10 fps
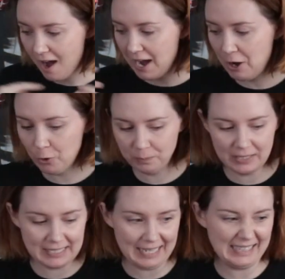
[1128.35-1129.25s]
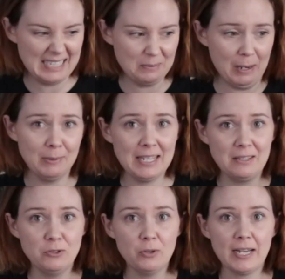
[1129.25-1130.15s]
I hope this at least maybe
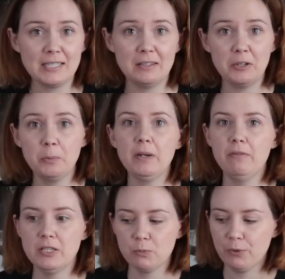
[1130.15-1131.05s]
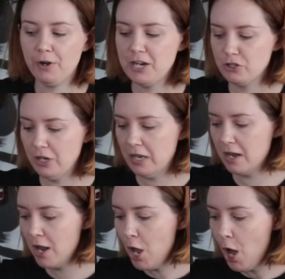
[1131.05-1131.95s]
gives you guys a little bit of inspiration.